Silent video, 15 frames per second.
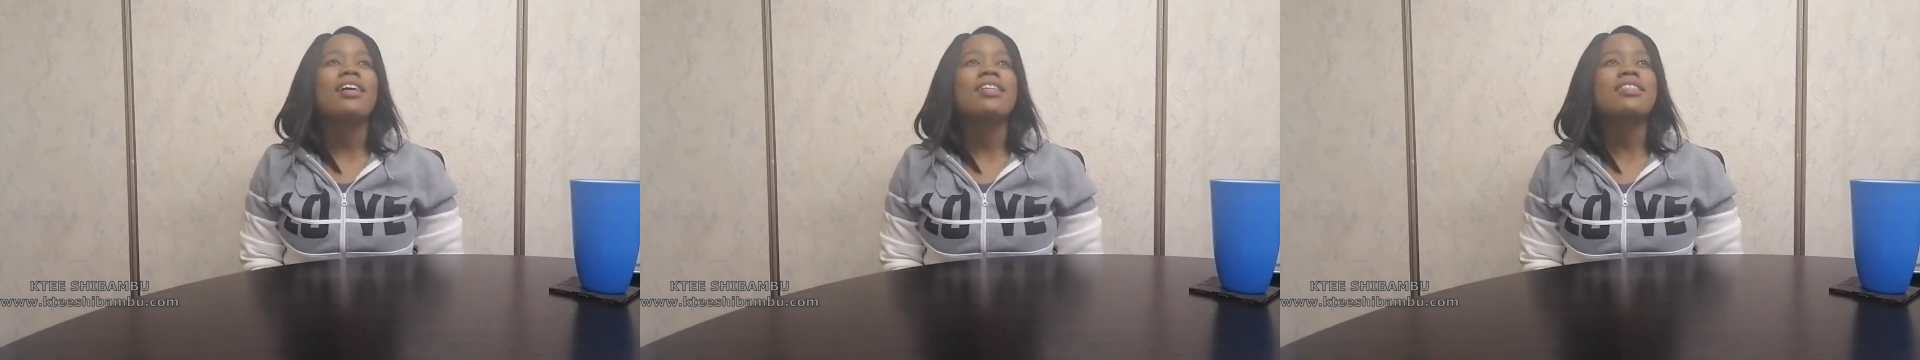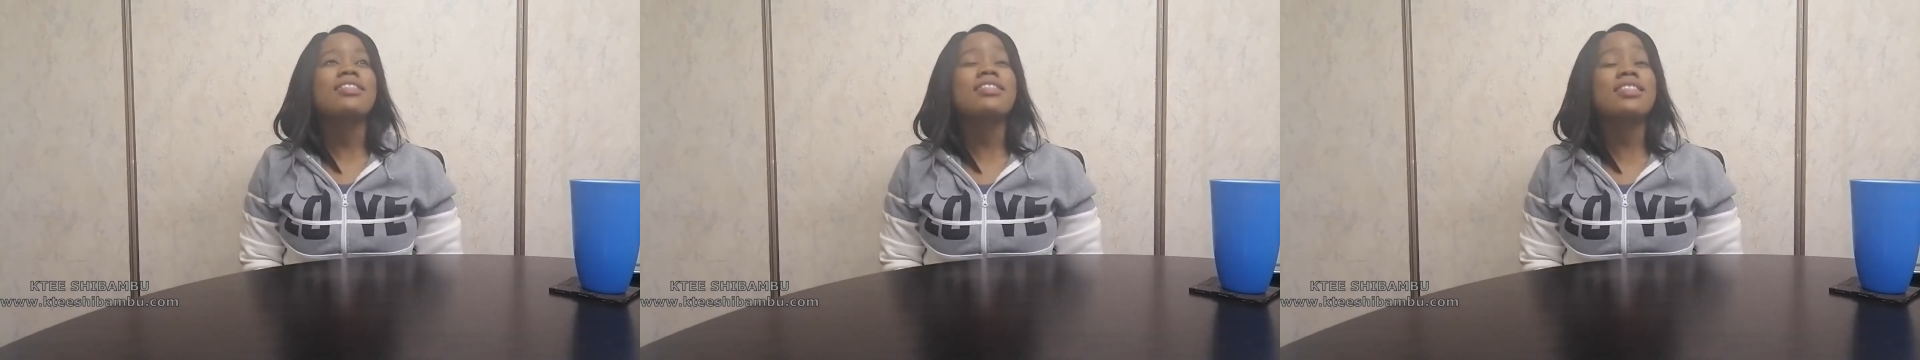
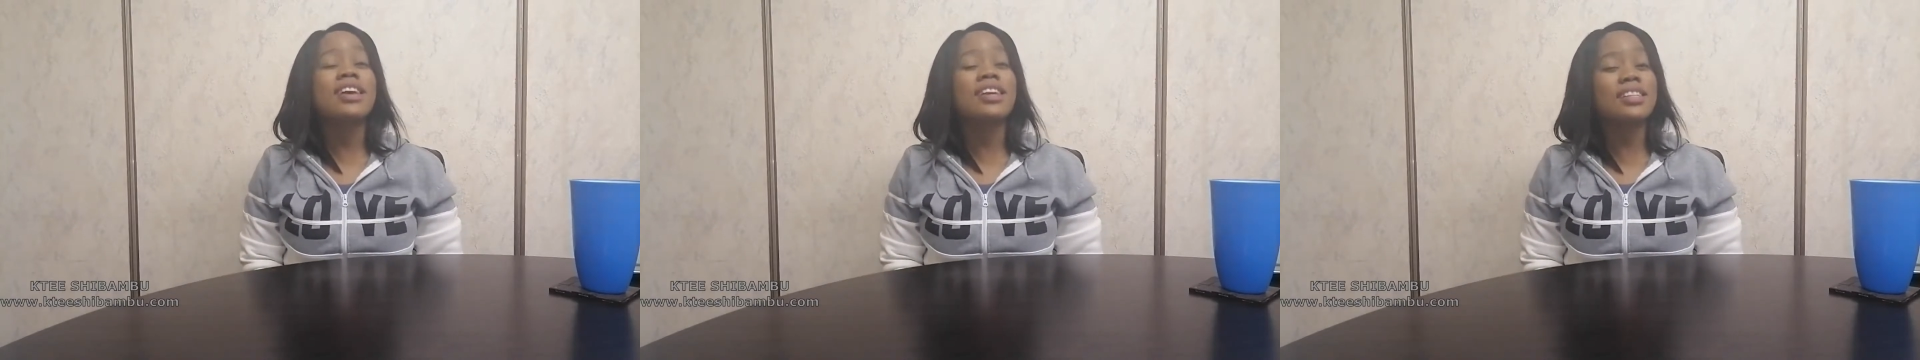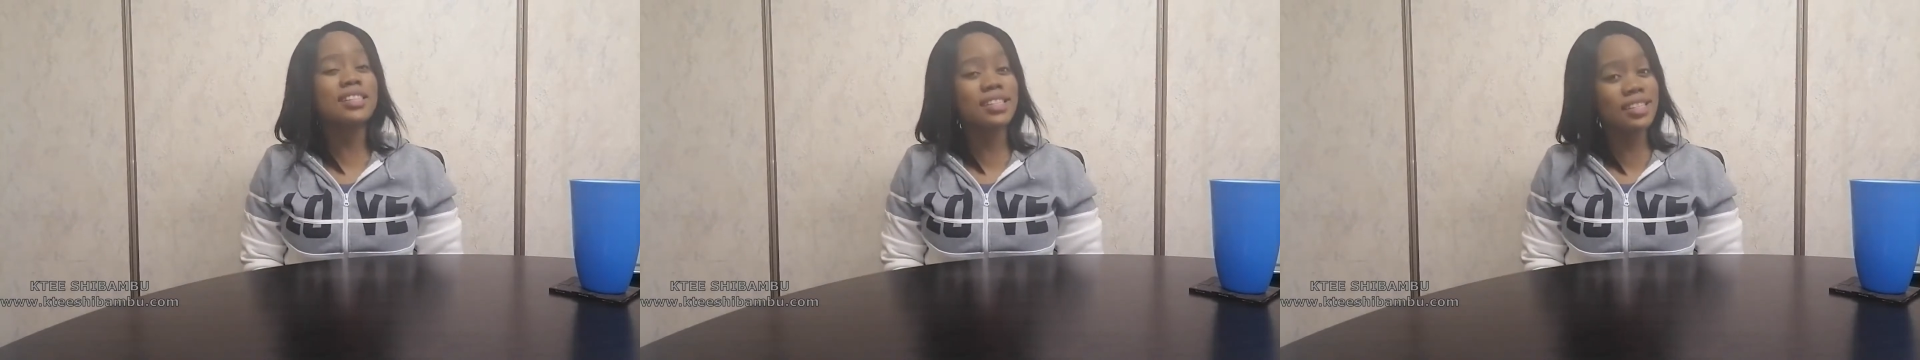
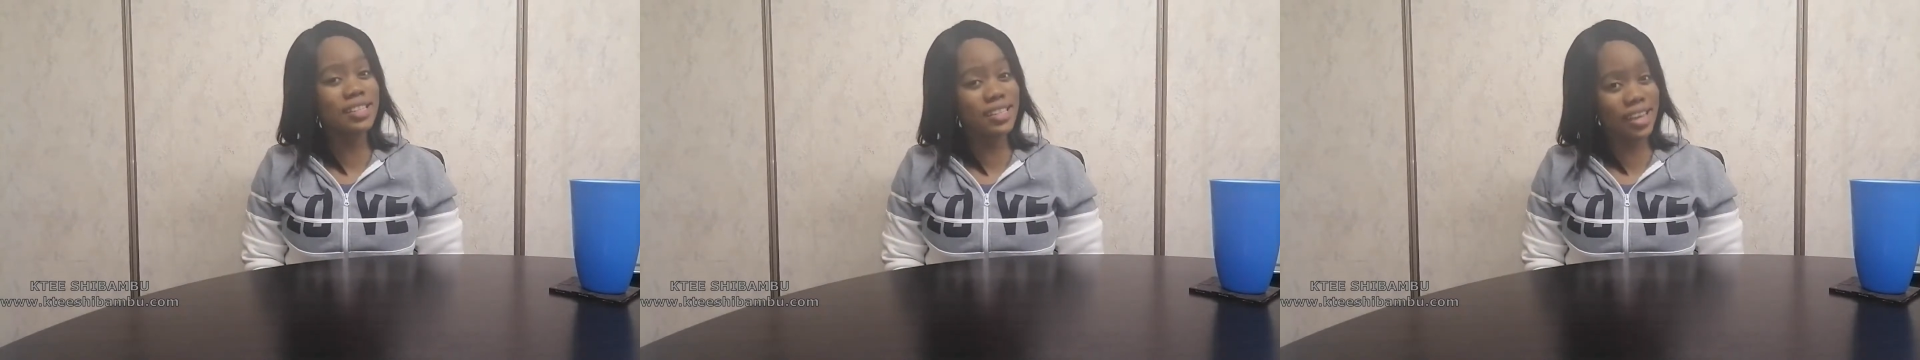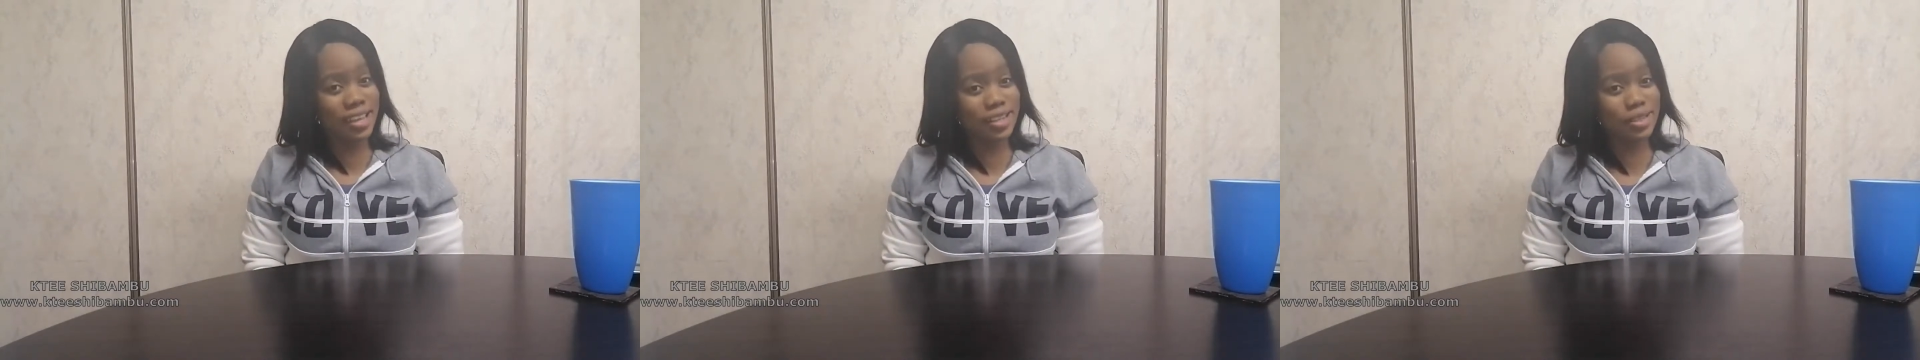30
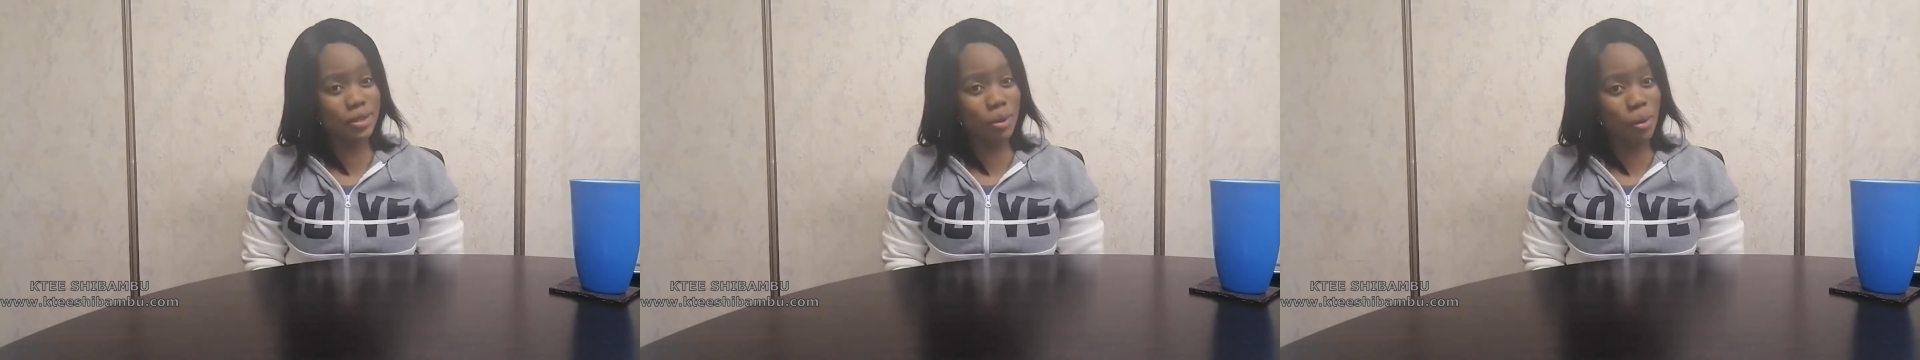years